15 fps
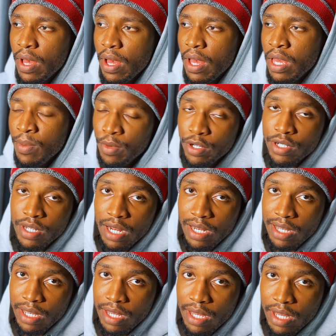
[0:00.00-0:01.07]

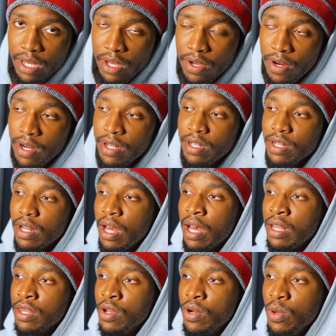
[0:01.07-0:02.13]
emotionally. All right.
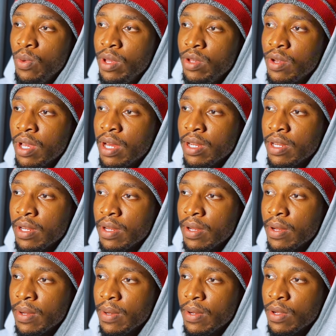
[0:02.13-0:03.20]
And the only way you can
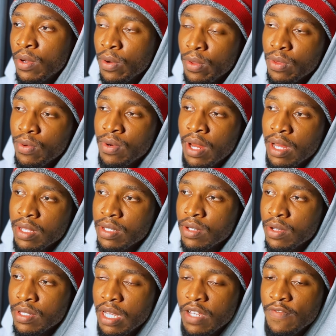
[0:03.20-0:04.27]
go through that
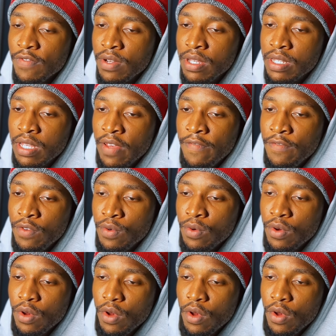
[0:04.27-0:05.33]
successfully is
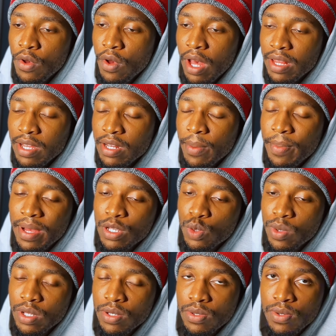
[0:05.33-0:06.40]
I think the best way
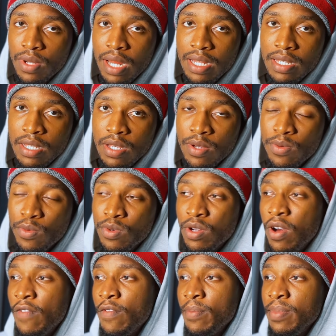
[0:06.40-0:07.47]
to do that will
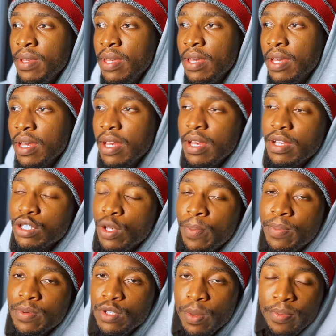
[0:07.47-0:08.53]
not even be
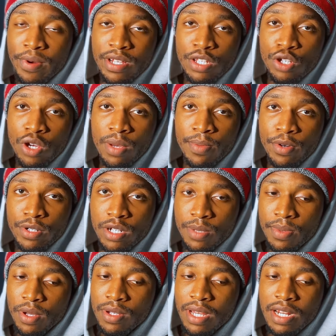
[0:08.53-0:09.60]
suppressing your emotion,
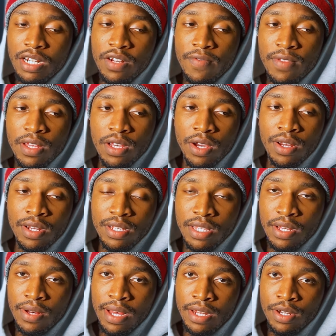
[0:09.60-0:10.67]
because at the end of the day, you're going to
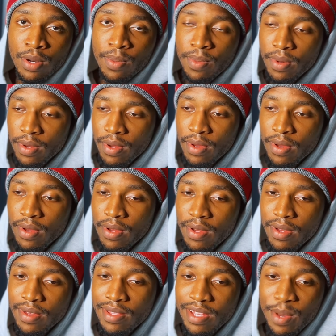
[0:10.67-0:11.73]
still end up,
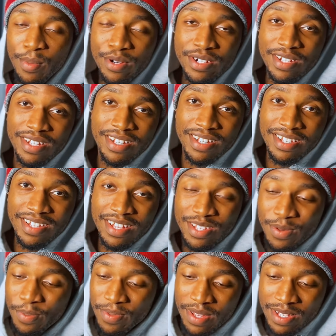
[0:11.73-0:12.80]
the emotions,
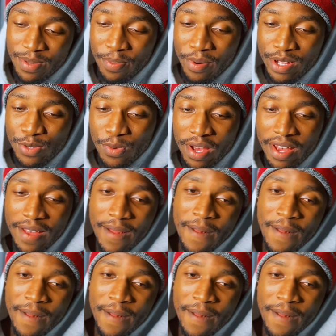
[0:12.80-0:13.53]
there's a point where